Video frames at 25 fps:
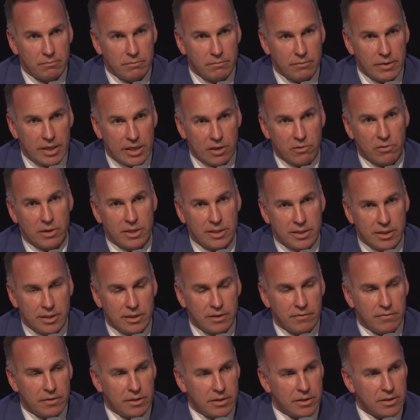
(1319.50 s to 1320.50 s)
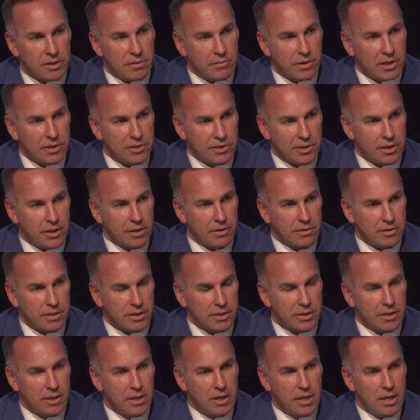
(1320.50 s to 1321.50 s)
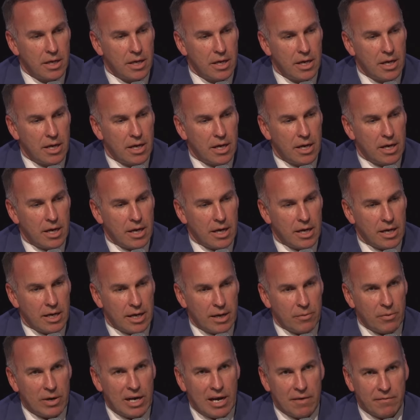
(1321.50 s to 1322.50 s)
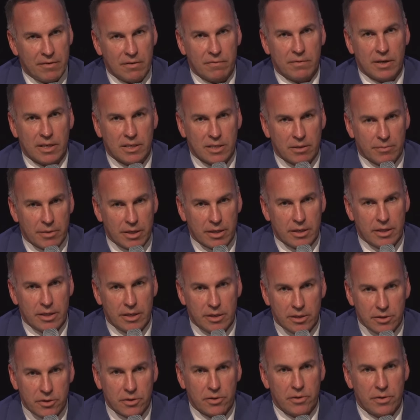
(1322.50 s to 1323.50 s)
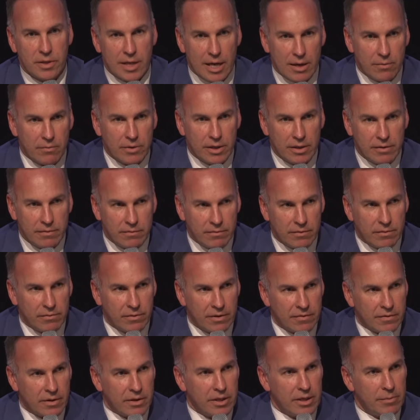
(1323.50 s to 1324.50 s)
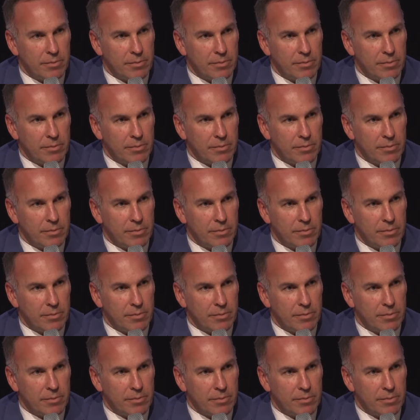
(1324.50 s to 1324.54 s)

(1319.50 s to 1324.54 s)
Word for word: increasing dividends to our shareholders. And we have the flexibility to do that. We've got the